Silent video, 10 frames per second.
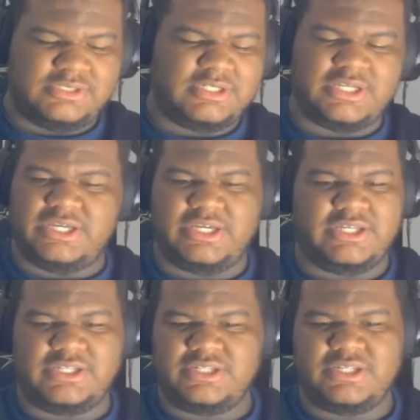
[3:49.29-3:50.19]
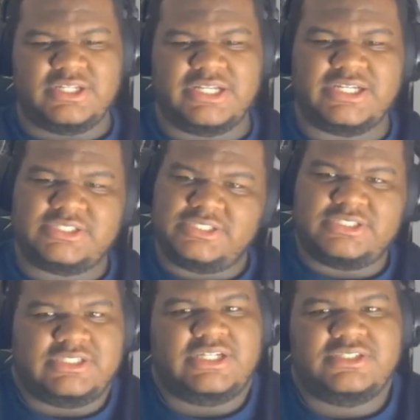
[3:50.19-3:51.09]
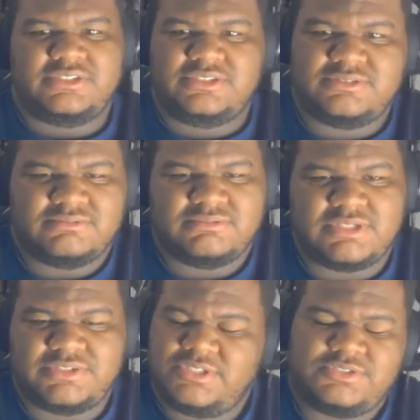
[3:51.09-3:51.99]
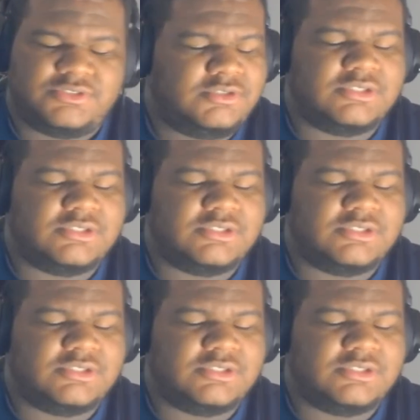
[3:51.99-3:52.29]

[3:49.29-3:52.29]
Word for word: And that that's that's that's true.